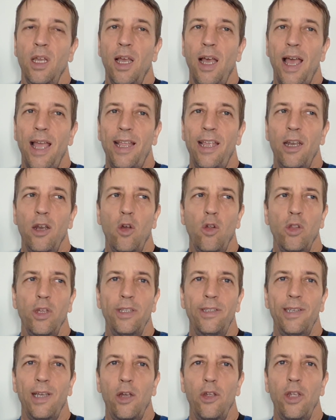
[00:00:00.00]
I can only
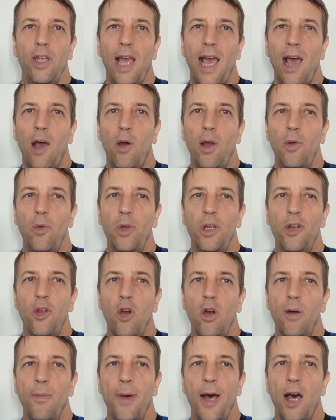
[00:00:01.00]
tell you how I would
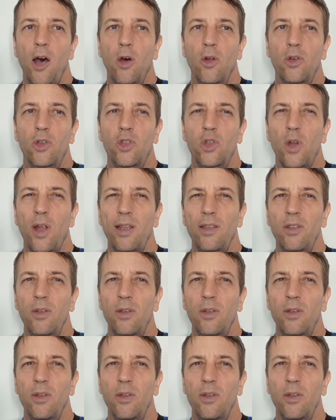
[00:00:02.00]
go about trying